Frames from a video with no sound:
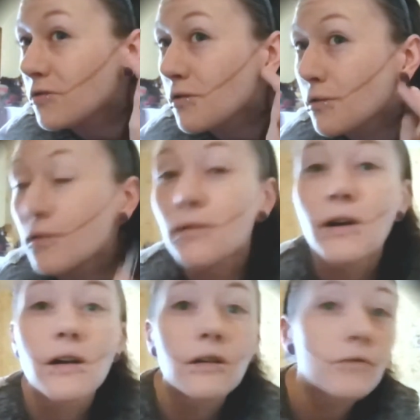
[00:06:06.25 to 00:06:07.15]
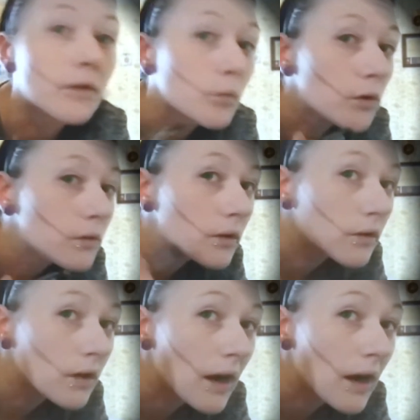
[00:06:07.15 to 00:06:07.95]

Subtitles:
Joker line from corner